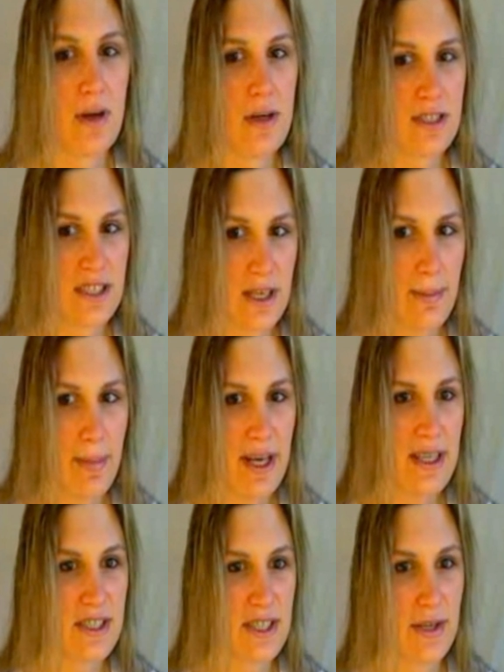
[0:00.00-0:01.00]
Some might
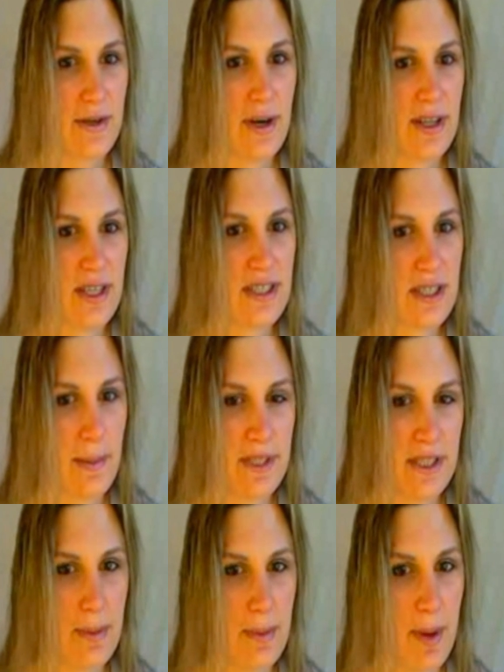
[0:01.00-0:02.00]
consider all this
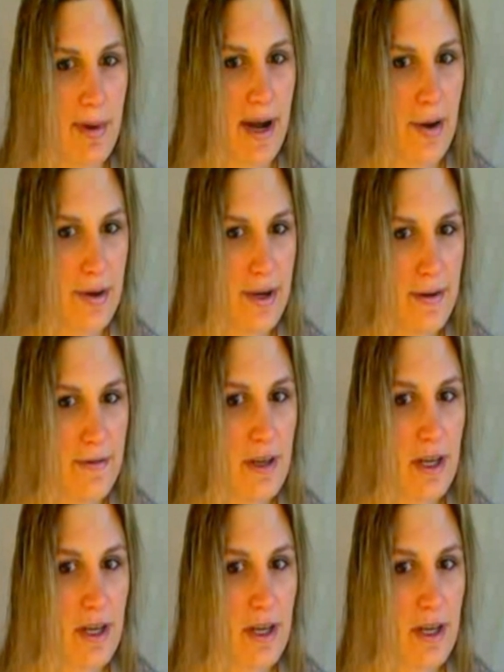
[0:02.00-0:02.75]
something to be proud of,